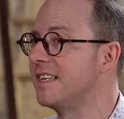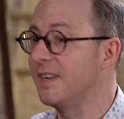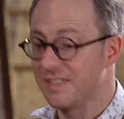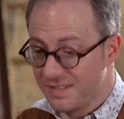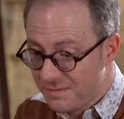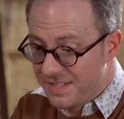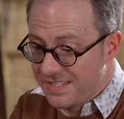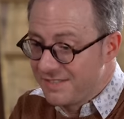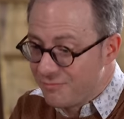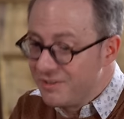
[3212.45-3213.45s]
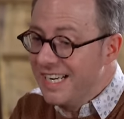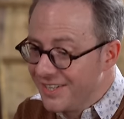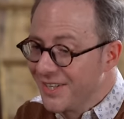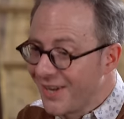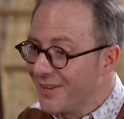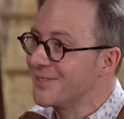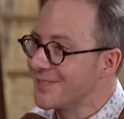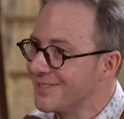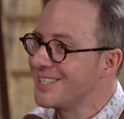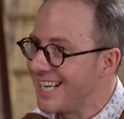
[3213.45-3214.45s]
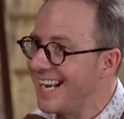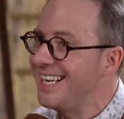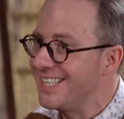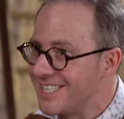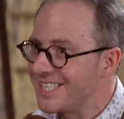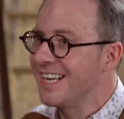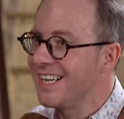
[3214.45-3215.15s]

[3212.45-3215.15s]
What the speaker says: You know, that's real cultural change